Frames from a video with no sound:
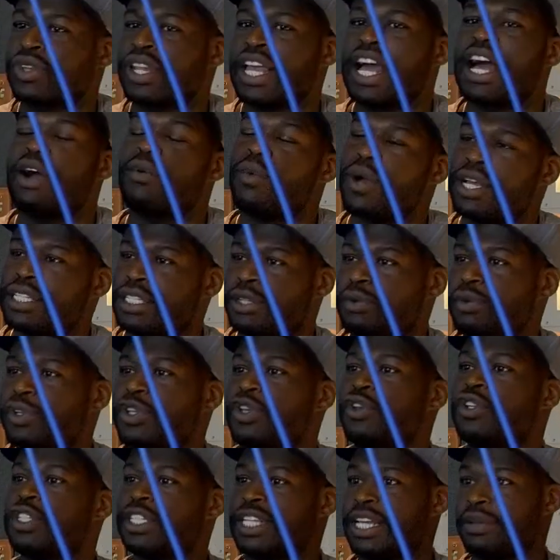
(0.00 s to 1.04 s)
How was it
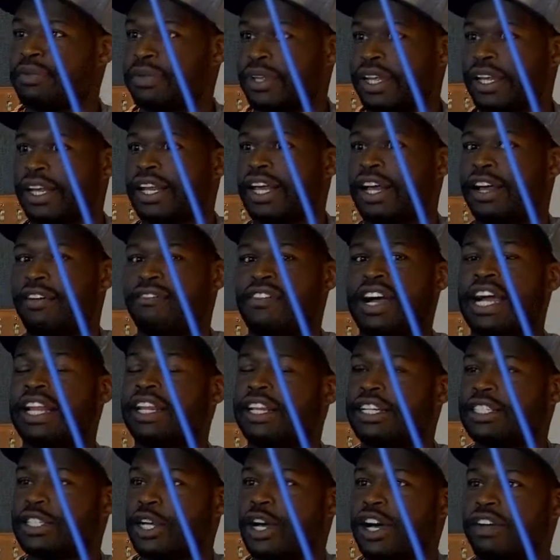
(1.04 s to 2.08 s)
when you stepped in Violet's office?